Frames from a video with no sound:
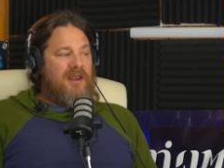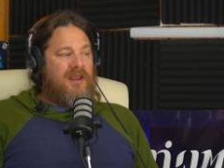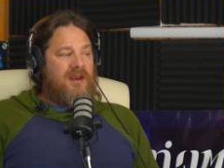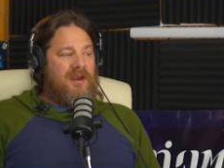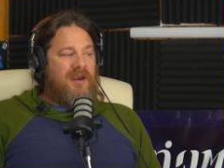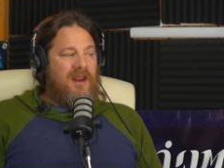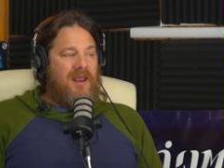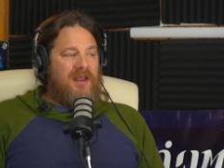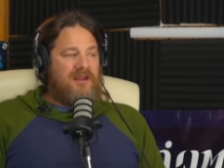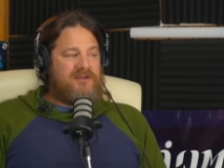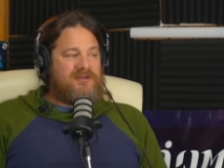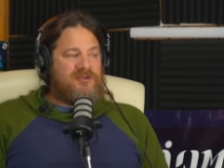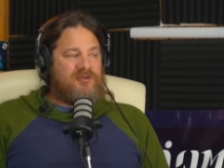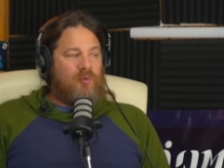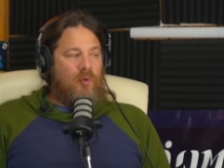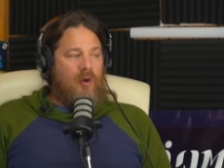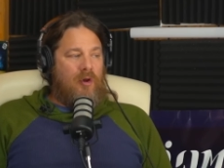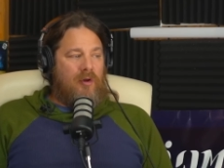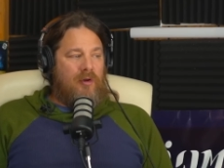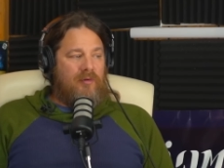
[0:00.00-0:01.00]
It
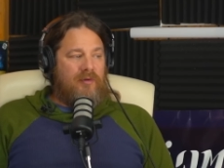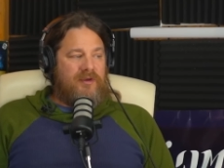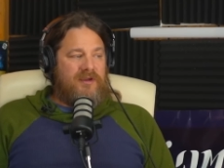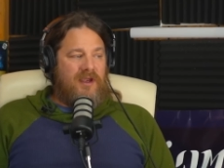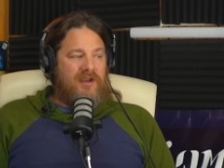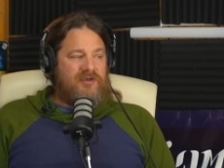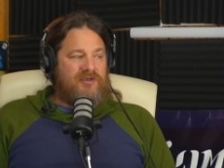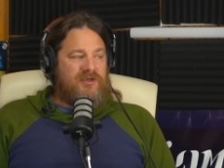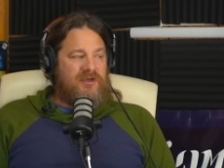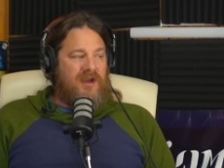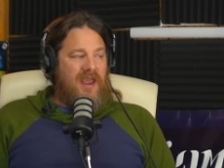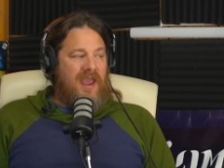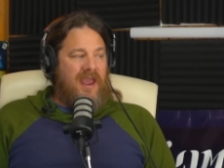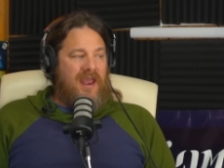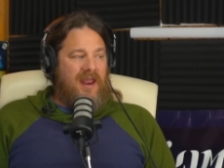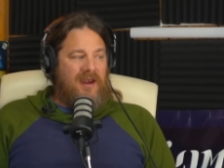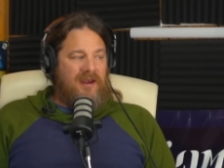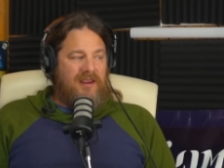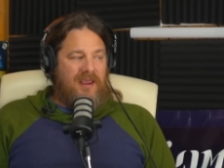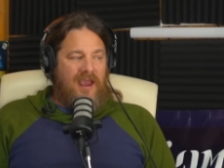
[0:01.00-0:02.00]
enhances water retention
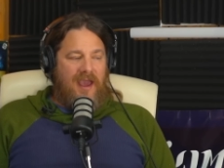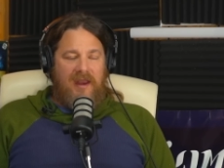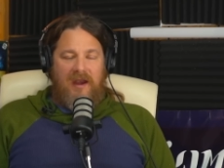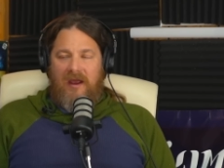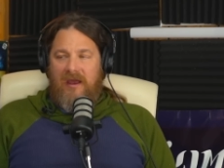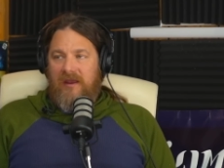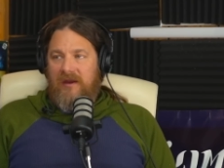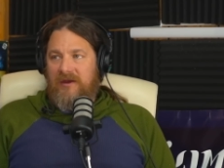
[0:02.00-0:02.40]
and cation